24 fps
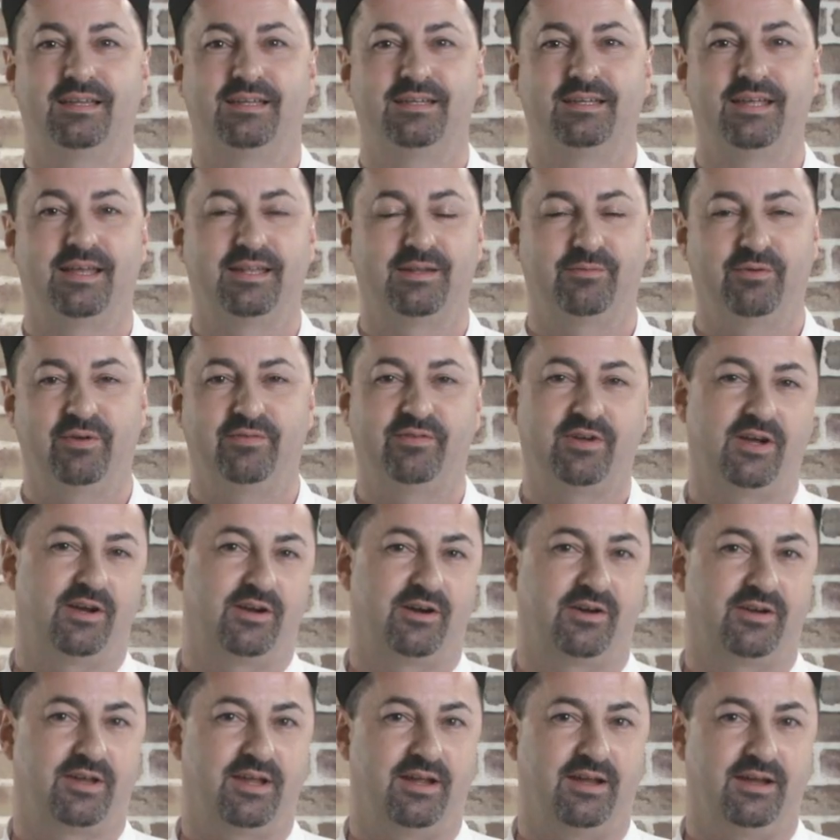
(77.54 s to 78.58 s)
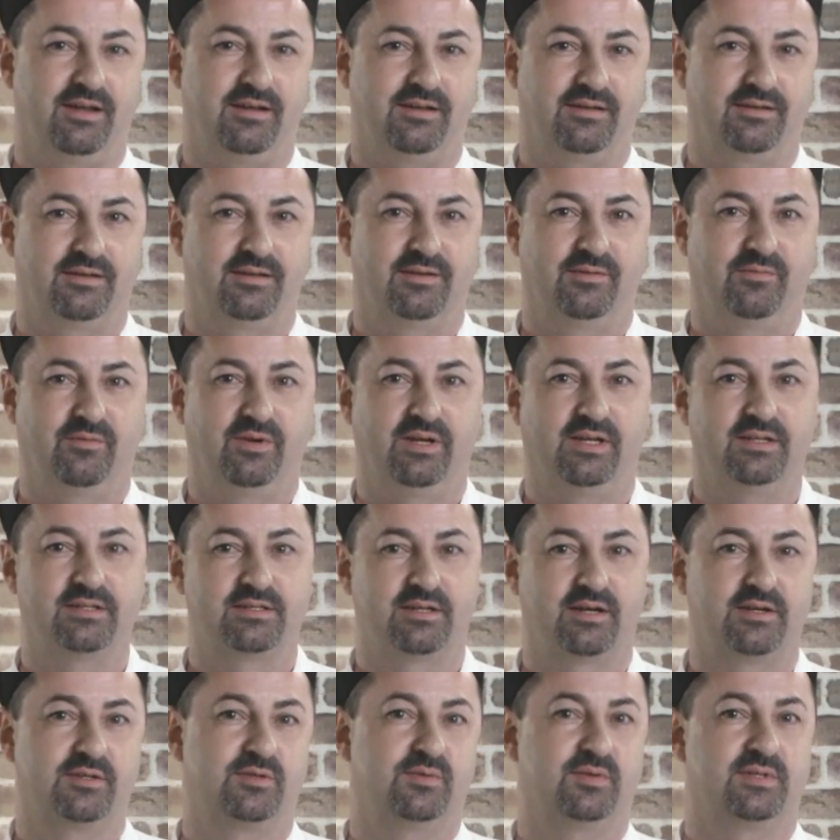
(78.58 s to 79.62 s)
Now that we've cut our cake, we can
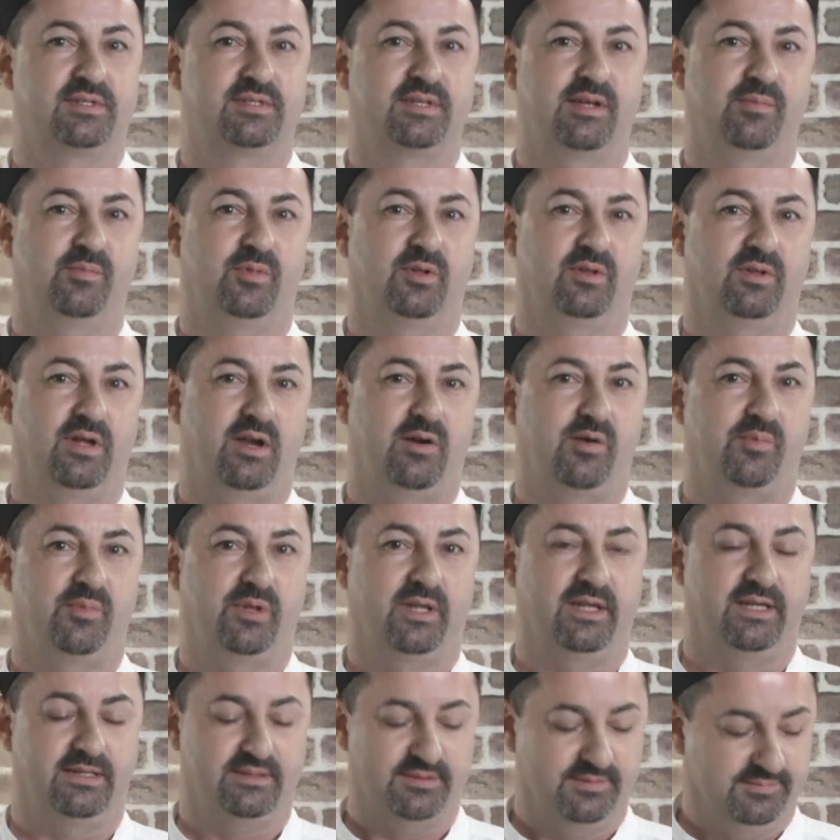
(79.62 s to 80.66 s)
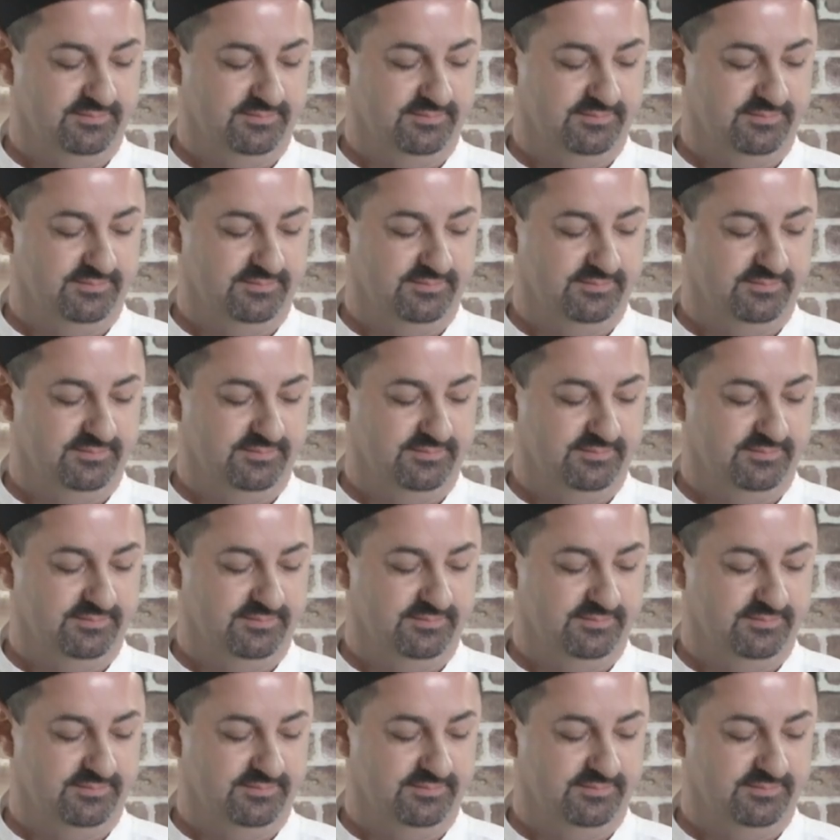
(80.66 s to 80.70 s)
start to assemble our plate.